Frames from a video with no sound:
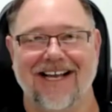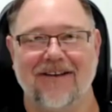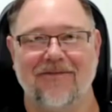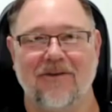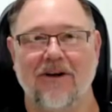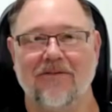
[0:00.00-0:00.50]
And
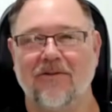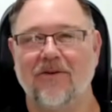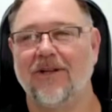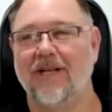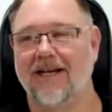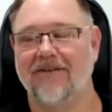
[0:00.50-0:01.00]
if I
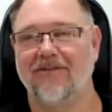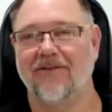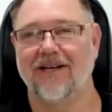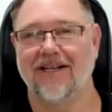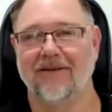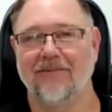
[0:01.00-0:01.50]
fall over
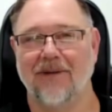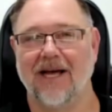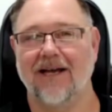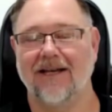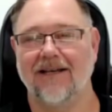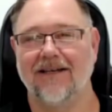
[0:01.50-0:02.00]
in the
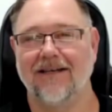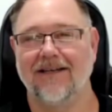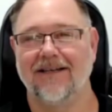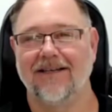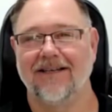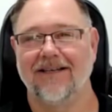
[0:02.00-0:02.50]
bay,
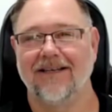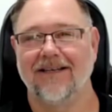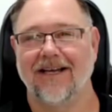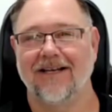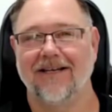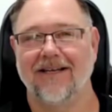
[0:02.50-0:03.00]

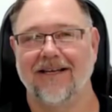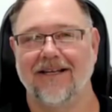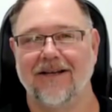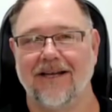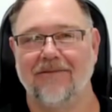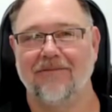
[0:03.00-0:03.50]

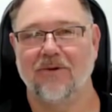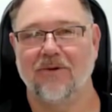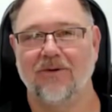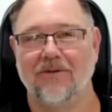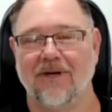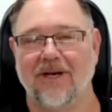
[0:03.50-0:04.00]
in
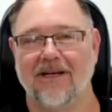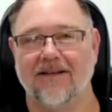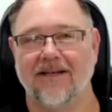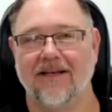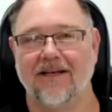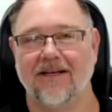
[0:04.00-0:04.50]
Moreton Bay
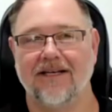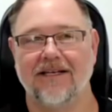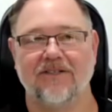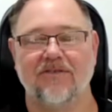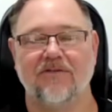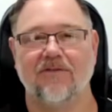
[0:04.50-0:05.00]
there, it
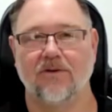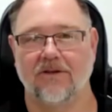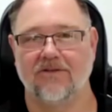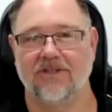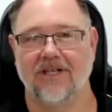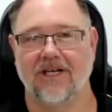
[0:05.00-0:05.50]
is
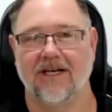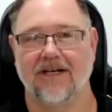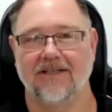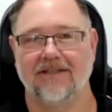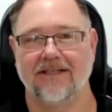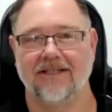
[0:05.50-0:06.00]
full of
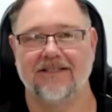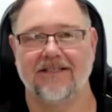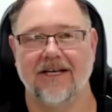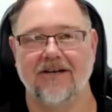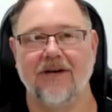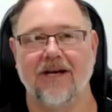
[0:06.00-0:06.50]
sharks. It's
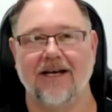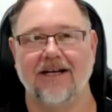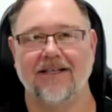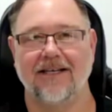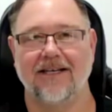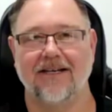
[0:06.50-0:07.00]
so
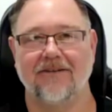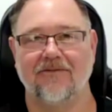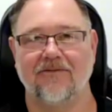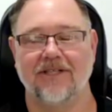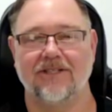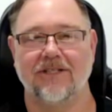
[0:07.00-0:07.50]
hard to get a
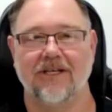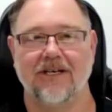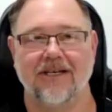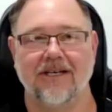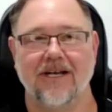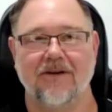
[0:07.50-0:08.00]
fish.
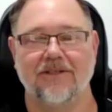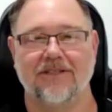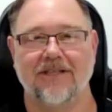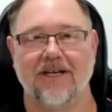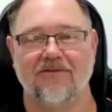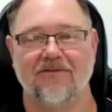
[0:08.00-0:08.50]
You know
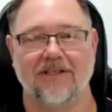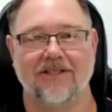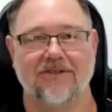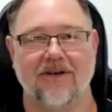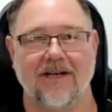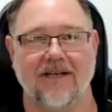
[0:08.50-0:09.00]
what's so
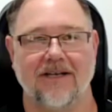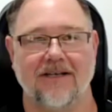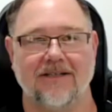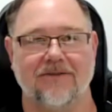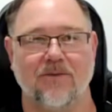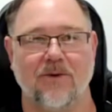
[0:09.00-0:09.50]
frustrating
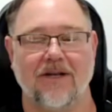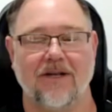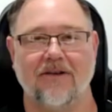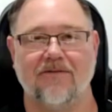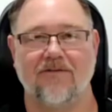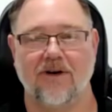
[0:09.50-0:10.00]
is when
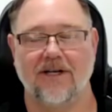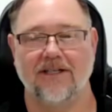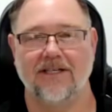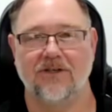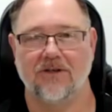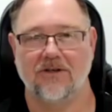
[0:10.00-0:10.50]
I
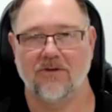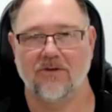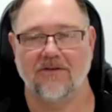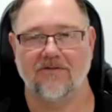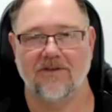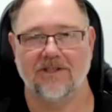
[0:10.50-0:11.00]
finally do
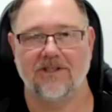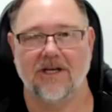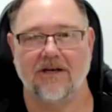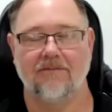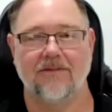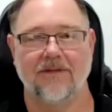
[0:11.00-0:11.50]
hook a fish
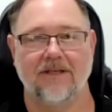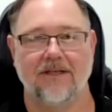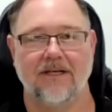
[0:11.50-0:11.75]
up